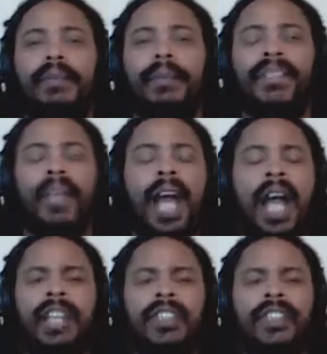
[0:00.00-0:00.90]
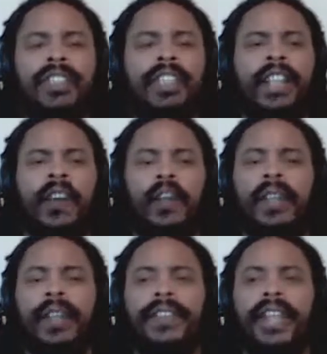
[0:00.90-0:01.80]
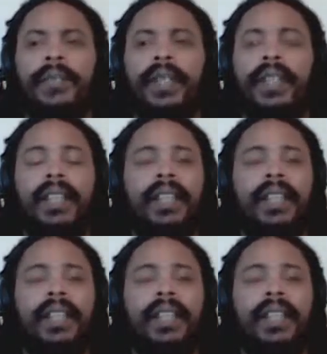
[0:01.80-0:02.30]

People say, well, how can you just sit at home all the time?